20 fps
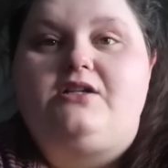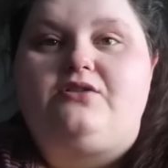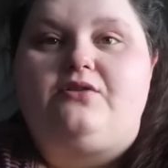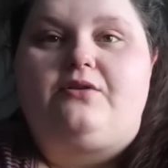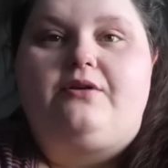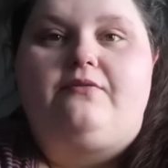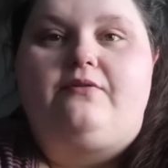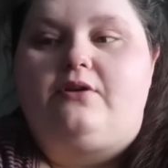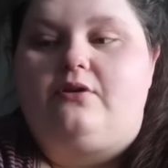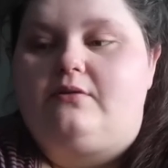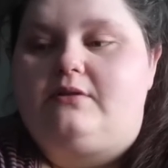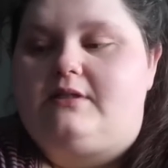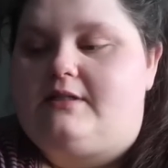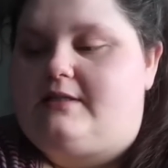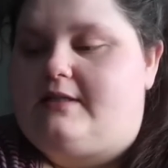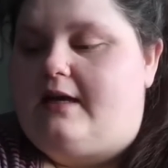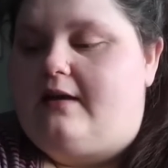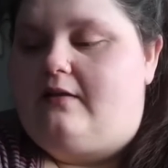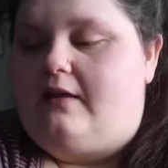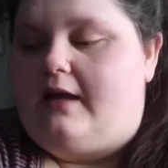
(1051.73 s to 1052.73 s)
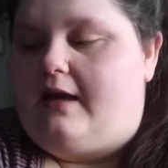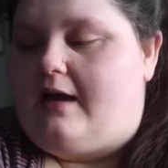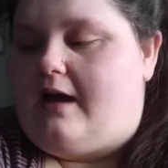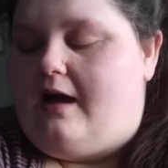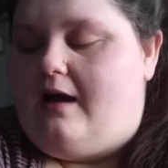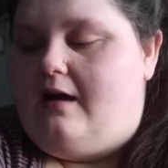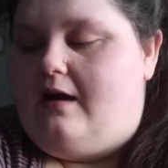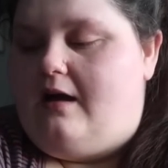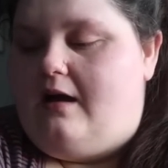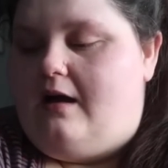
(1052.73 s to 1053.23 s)
just don't but even know what to say. Do.
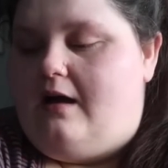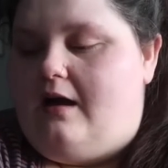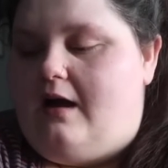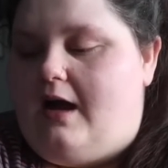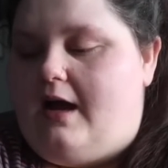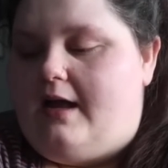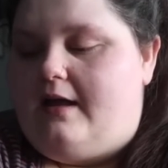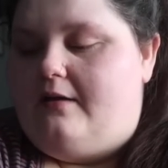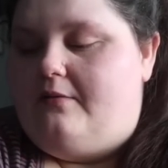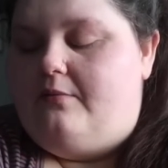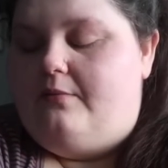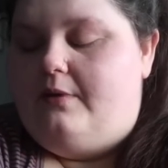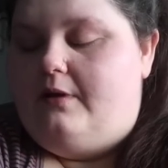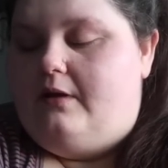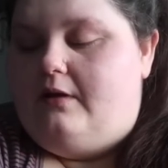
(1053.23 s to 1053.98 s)
Like, I